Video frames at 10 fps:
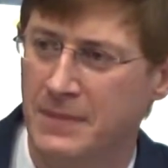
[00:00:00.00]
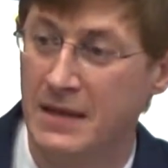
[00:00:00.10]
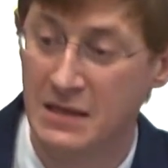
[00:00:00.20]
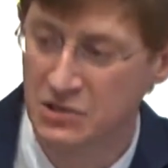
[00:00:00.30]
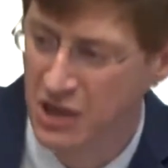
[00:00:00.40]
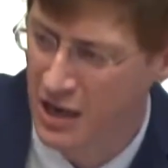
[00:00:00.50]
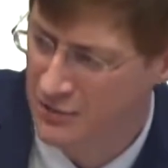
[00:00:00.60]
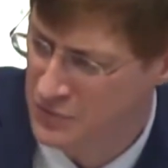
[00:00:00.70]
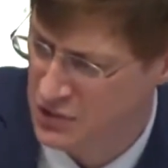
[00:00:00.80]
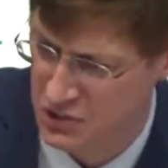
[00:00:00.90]
And a
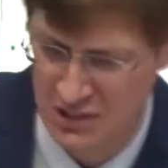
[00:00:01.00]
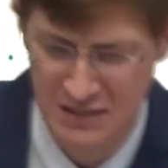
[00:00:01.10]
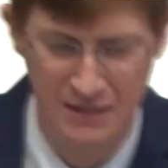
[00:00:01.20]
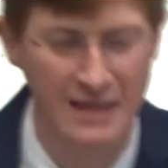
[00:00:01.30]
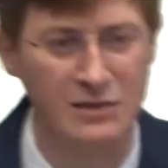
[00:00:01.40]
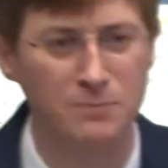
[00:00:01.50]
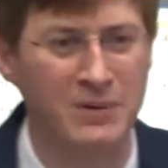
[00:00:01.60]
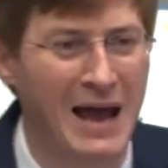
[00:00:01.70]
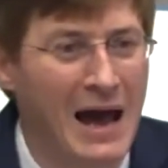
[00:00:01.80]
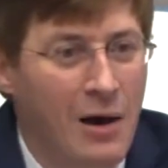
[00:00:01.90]
dove descended like the
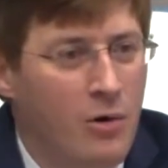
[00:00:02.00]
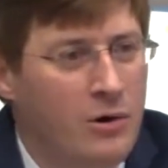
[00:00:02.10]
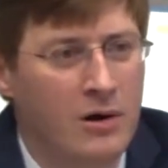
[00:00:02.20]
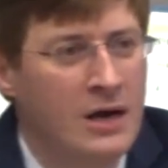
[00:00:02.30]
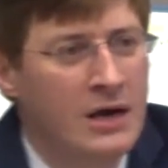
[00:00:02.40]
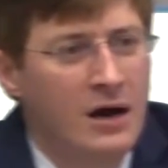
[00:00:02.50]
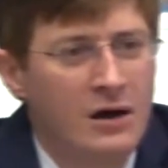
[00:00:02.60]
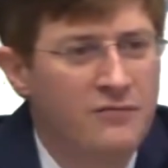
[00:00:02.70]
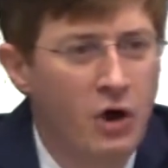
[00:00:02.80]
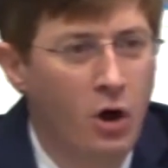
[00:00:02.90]
power
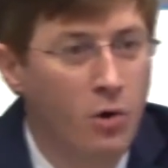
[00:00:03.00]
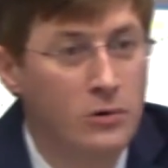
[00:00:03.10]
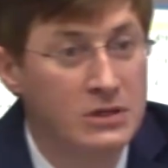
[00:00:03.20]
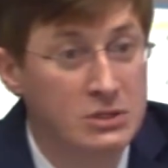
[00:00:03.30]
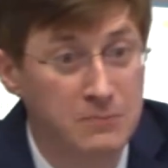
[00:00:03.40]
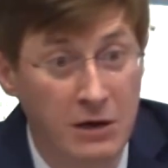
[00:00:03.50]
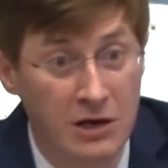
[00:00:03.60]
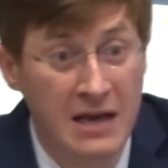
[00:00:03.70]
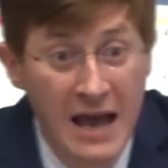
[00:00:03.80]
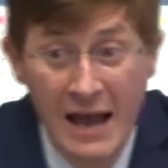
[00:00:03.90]
of the Holy
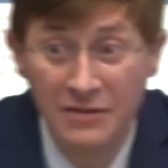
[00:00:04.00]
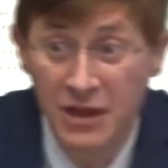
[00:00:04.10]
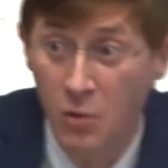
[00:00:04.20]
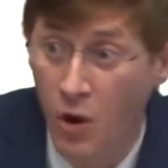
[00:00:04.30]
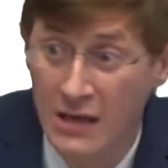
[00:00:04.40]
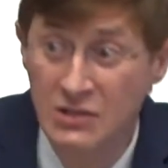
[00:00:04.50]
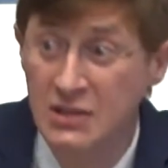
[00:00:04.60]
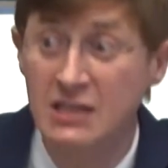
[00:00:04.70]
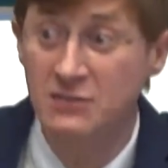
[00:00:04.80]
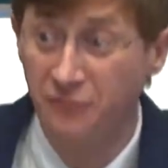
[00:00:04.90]
Spirit. And there was
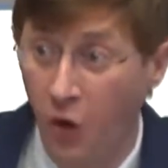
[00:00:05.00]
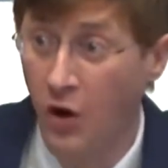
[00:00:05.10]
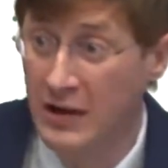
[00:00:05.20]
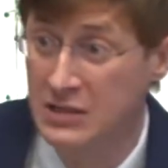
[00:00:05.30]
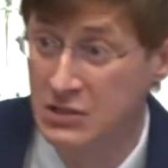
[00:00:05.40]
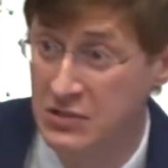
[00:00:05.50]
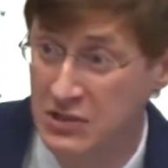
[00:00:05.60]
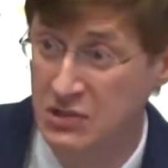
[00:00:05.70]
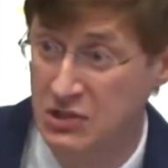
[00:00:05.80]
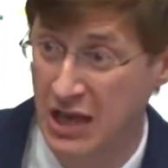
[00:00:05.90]
this voice
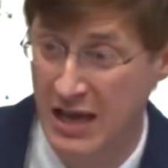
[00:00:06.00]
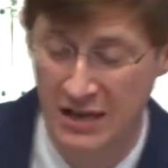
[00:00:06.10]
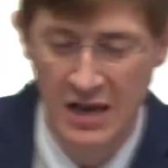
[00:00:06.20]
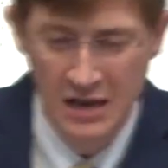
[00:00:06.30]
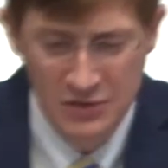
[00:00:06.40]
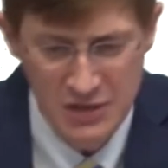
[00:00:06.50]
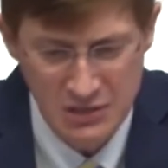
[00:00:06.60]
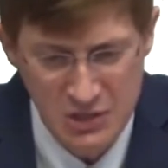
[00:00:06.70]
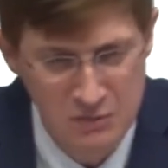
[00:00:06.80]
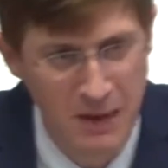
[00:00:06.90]
that said,
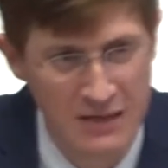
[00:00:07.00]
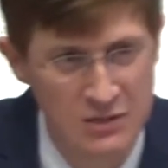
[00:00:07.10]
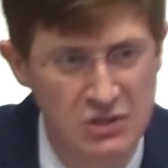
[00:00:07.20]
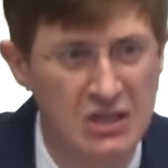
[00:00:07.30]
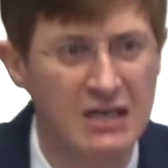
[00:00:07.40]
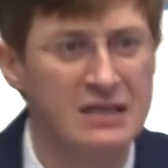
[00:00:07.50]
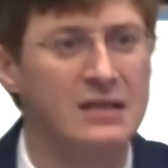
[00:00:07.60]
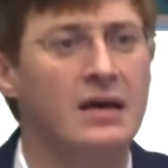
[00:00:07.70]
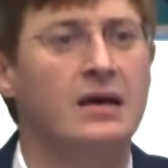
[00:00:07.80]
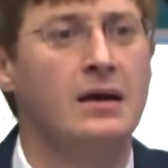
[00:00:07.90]
"This is my
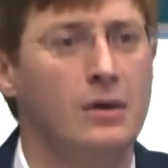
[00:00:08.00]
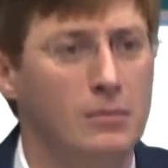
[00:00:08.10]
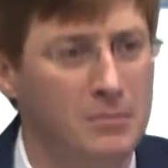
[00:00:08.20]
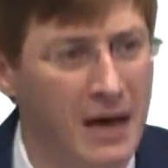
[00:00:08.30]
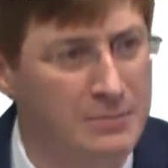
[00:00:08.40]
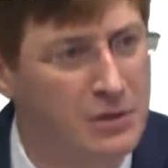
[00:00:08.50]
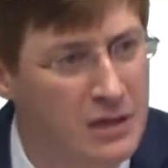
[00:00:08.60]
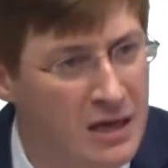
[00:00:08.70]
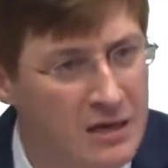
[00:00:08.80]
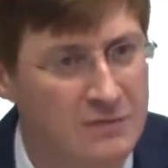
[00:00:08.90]
Son, my
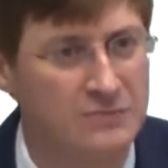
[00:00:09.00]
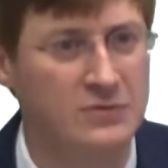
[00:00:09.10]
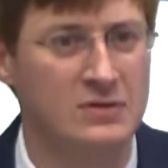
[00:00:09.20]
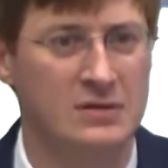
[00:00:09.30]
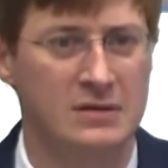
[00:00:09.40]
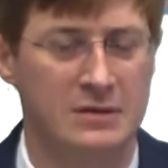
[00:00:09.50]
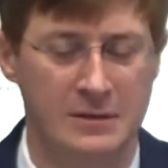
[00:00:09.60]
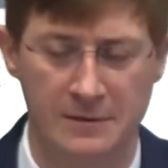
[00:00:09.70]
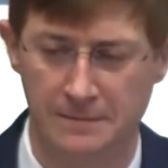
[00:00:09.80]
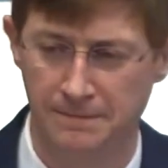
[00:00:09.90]
beloved,
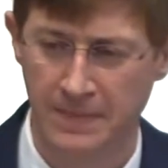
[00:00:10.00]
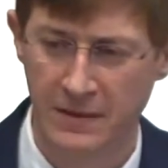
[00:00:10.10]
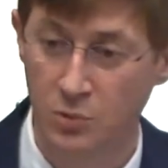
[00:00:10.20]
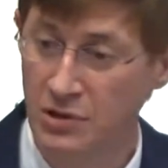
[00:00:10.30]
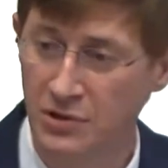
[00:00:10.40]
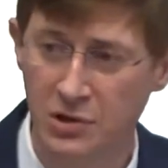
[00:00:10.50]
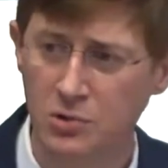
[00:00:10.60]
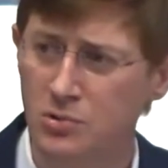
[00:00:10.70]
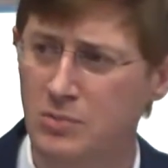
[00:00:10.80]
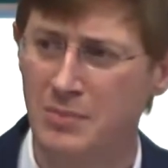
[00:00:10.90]
with
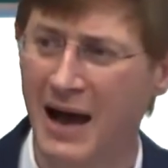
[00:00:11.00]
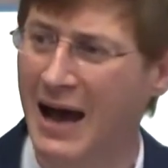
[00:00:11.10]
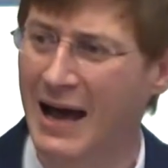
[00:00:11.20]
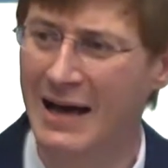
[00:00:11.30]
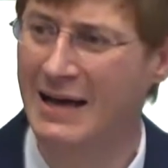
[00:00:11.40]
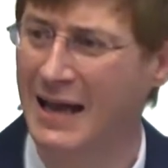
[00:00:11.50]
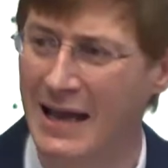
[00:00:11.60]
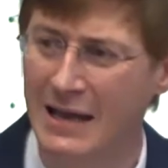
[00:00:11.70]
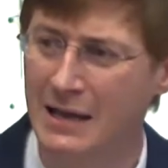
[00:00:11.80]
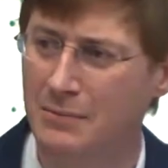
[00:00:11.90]
whom I
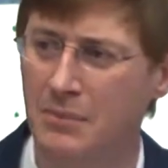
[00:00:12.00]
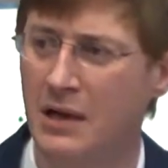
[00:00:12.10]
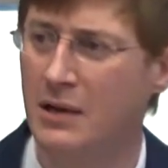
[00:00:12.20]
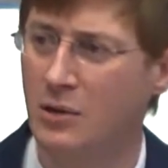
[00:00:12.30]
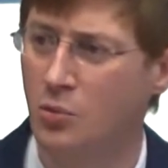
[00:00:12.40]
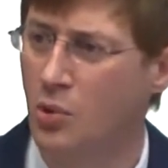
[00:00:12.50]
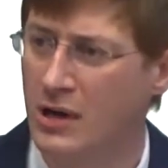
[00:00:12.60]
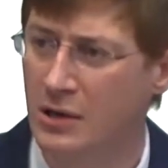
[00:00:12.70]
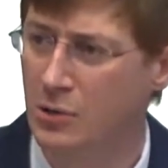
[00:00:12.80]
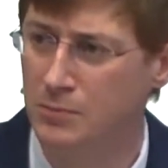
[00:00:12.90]
am
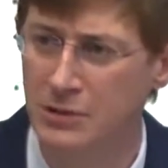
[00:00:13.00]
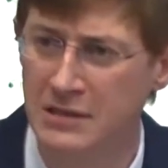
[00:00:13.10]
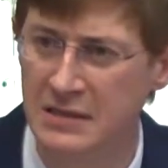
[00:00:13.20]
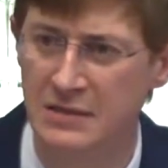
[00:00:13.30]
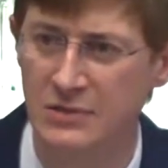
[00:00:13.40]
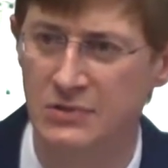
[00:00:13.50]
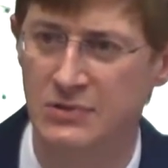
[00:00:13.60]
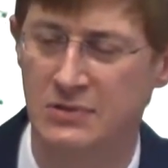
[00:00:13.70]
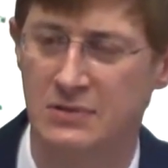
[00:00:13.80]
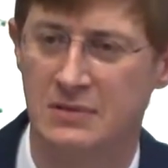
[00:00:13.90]
well
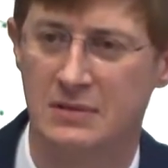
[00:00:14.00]
pleased."